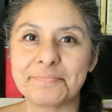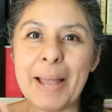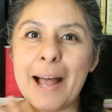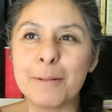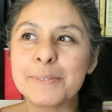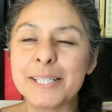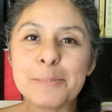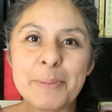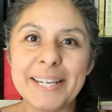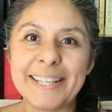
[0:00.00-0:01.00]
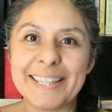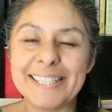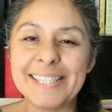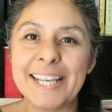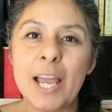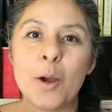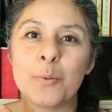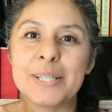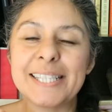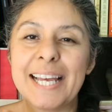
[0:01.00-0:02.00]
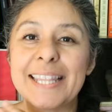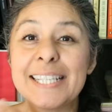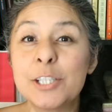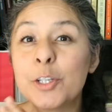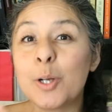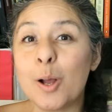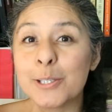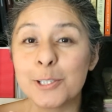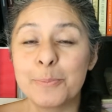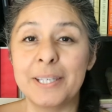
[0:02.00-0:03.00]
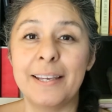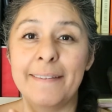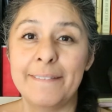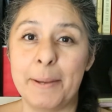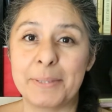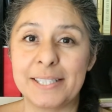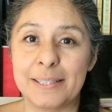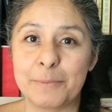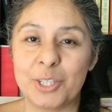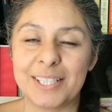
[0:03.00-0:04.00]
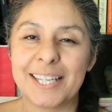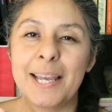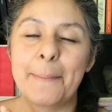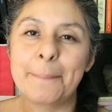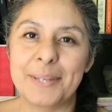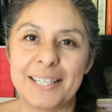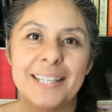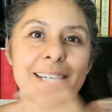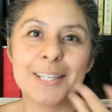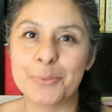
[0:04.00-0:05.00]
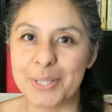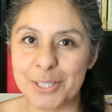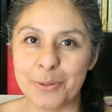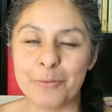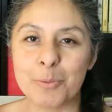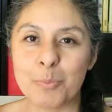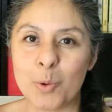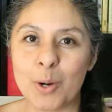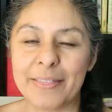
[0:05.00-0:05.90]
helped us pick this, was that this could also be a family subject, meaning you could do it for more